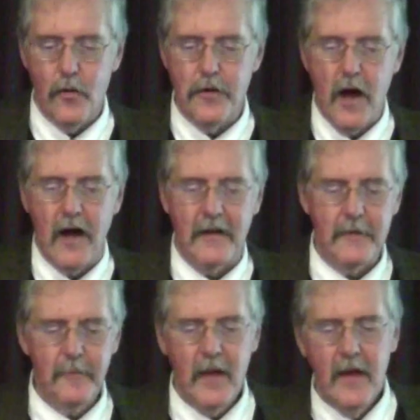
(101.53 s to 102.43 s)
or
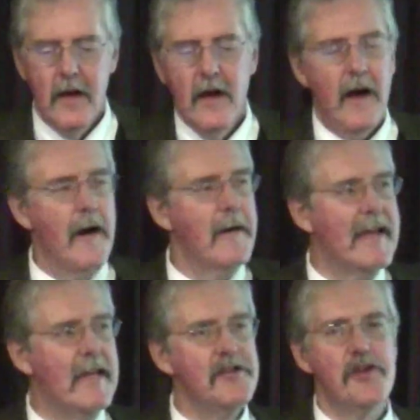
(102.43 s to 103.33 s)
not.
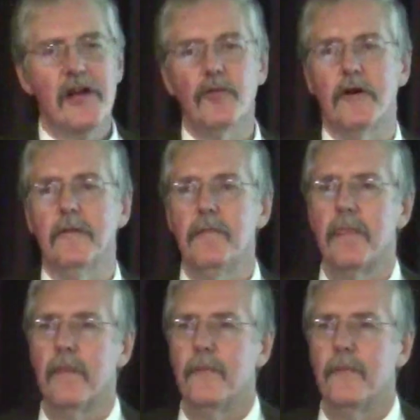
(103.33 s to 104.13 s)
In general,